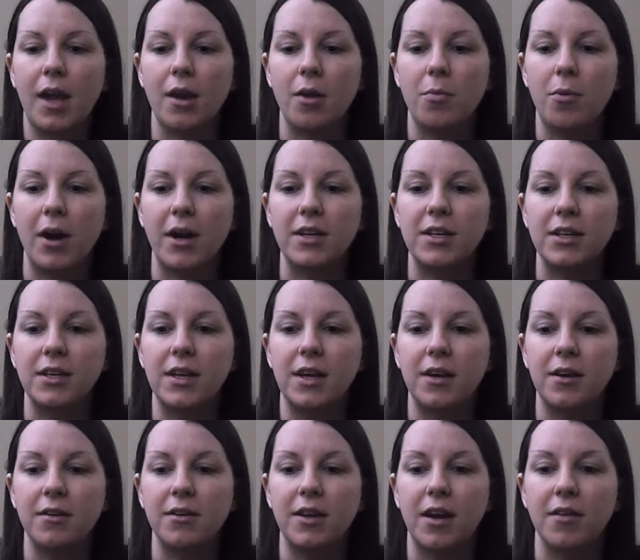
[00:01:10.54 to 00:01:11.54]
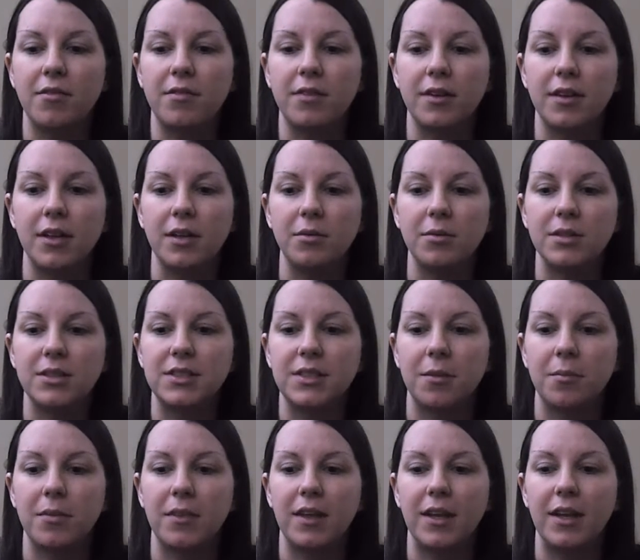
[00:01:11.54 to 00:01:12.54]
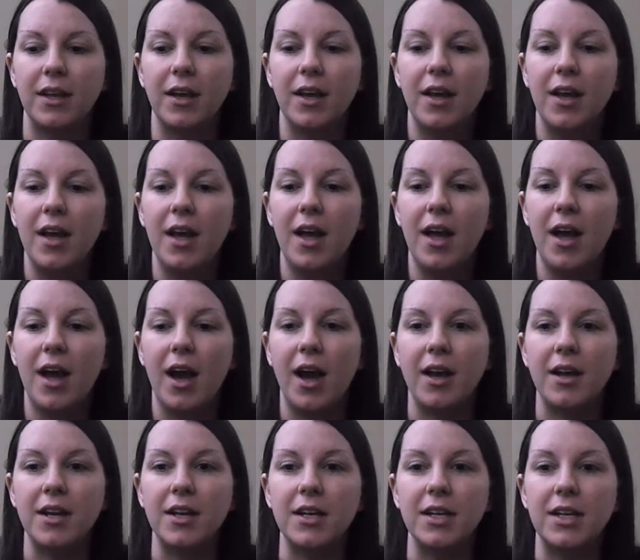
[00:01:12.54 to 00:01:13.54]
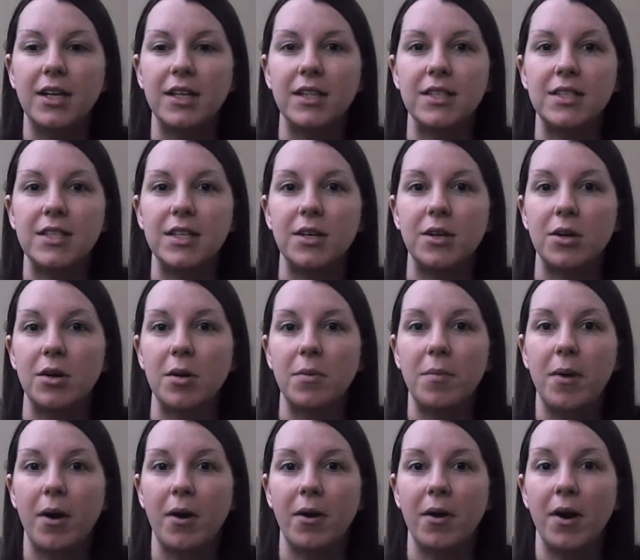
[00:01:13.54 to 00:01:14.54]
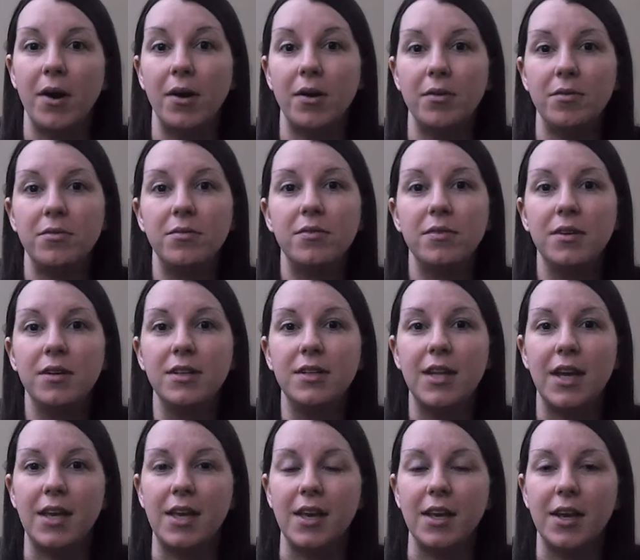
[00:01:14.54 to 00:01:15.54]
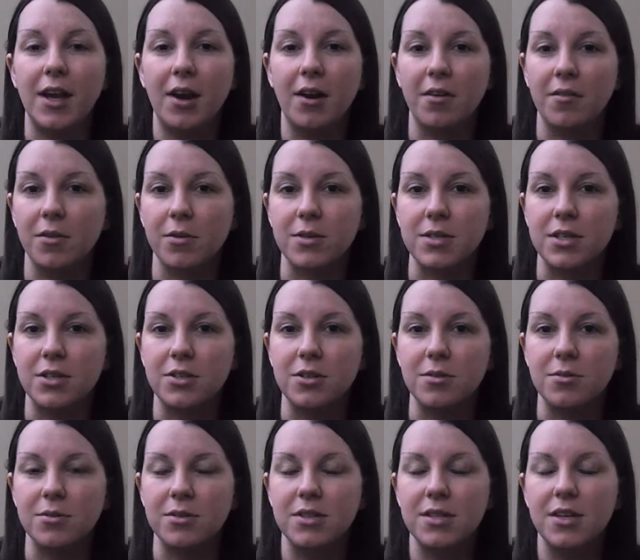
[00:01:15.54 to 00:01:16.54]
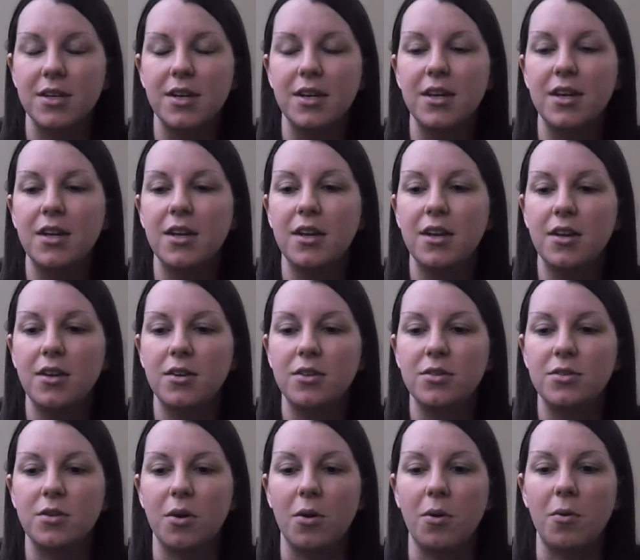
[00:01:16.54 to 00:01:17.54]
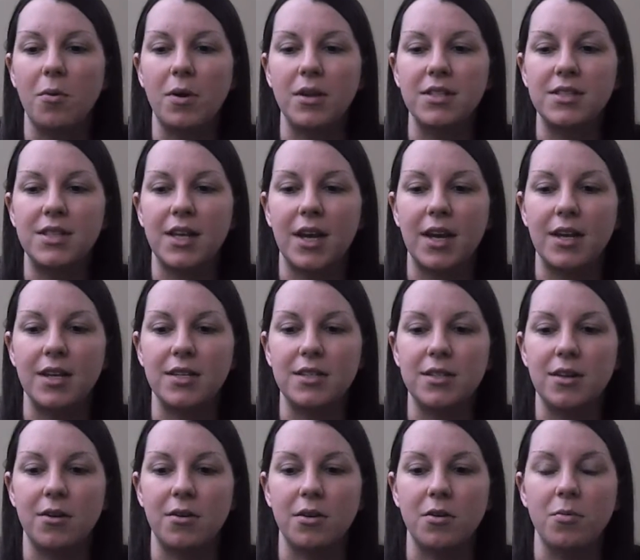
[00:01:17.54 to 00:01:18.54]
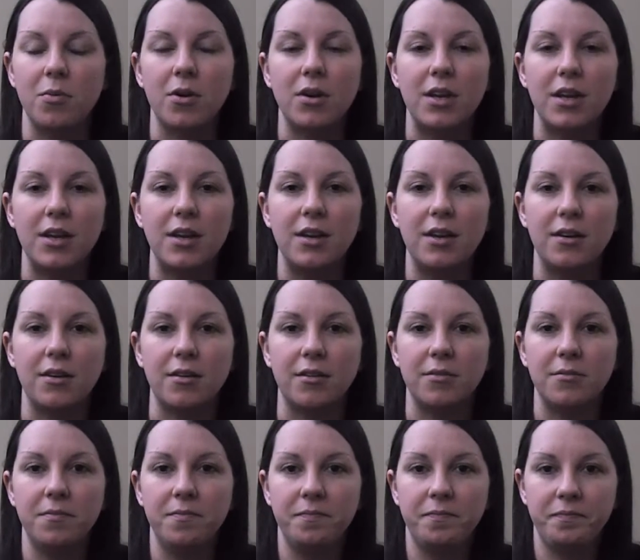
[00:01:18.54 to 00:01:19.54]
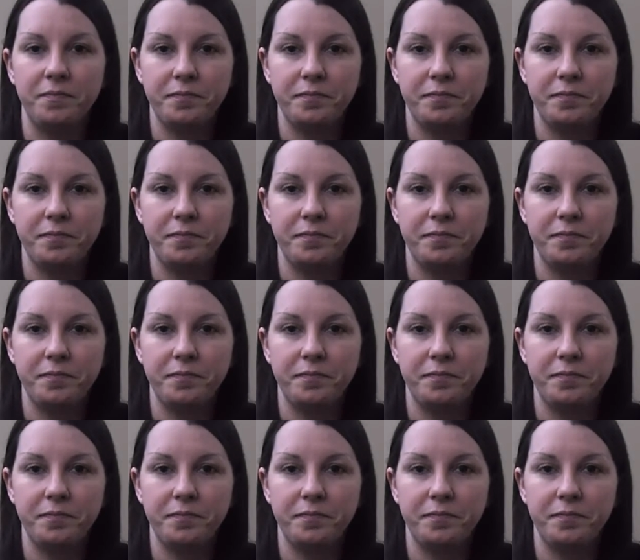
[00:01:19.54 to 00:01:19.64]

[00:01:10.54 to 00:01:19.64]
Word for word: Chiropractic care definitely was something I didn't consider a part of taking care of those issues. So once I started working here,